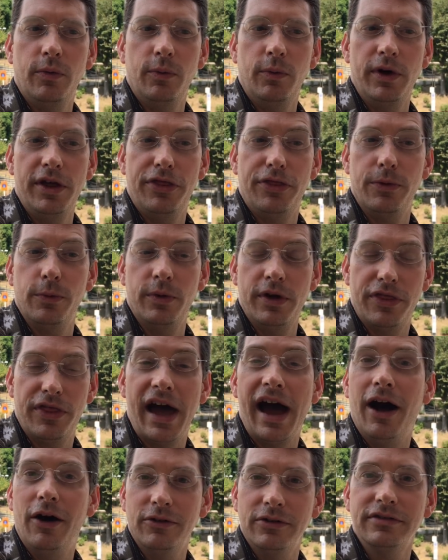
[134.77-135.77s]
with,
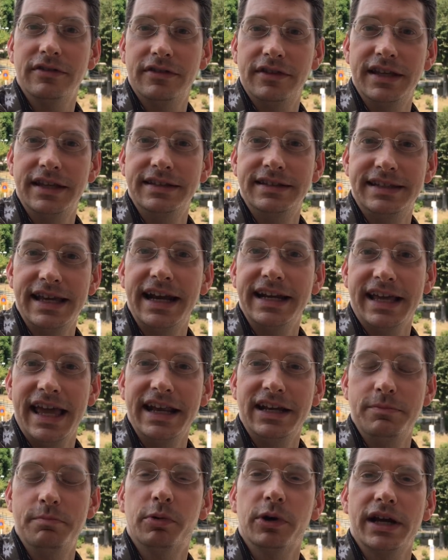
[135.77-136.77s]
without the
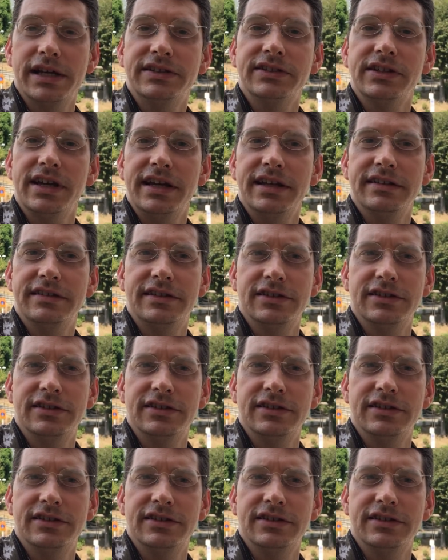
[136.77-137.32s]
dedicated bracelet